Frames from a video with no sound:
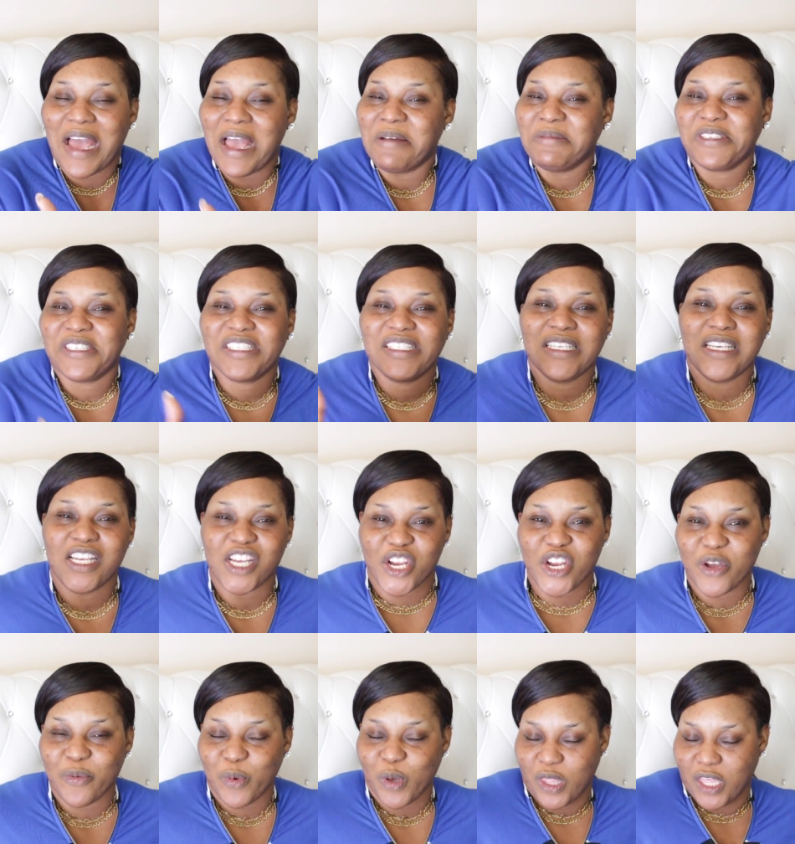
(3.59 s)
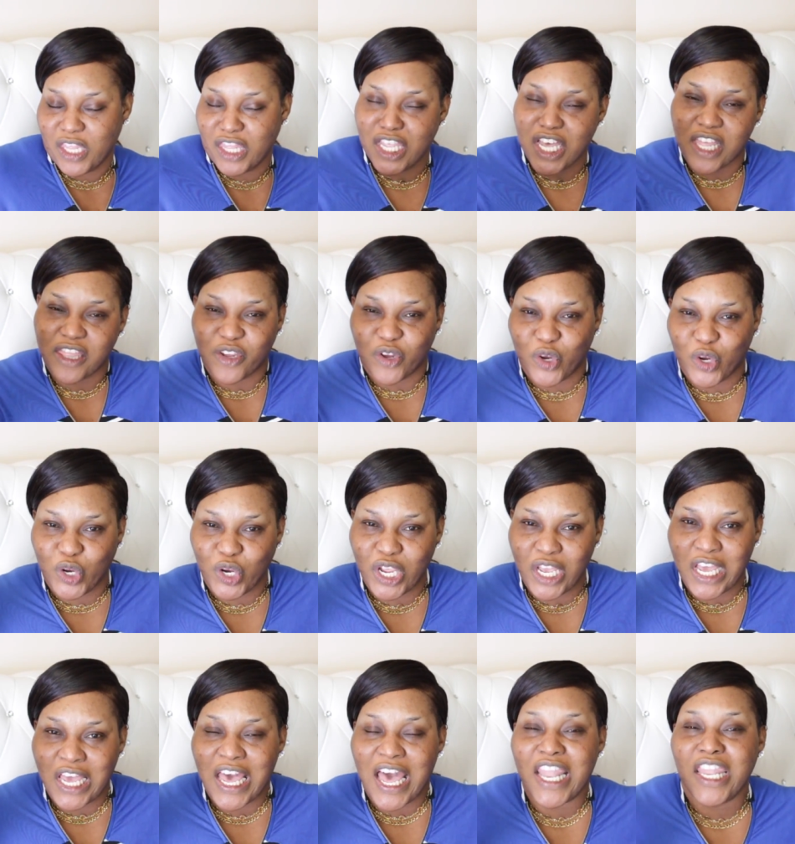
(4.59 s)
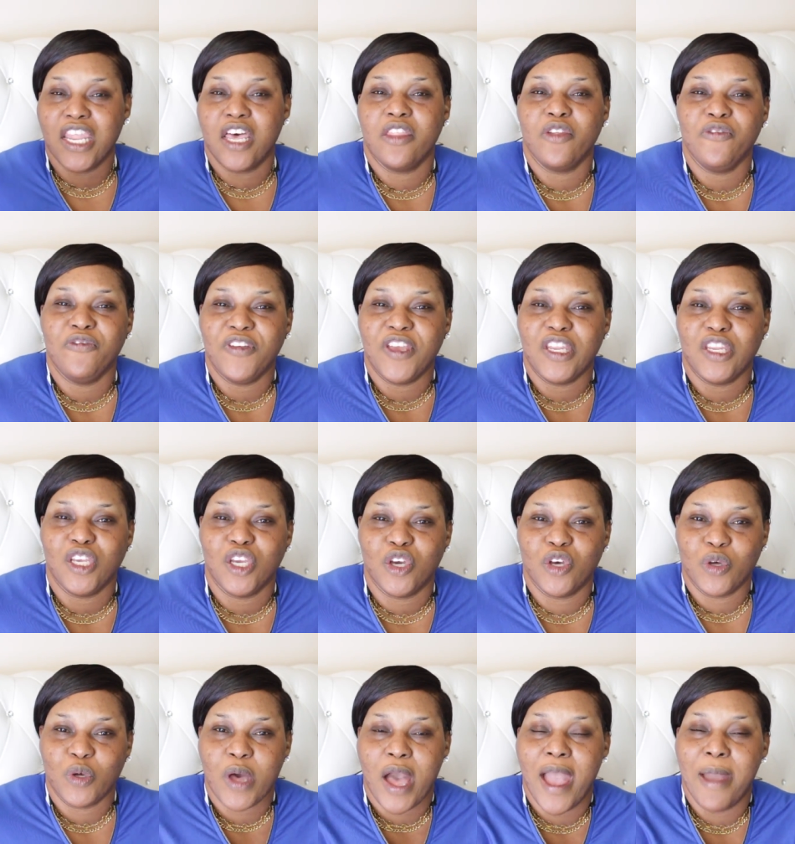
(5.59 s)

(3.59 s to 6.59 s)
I'm just here with another video.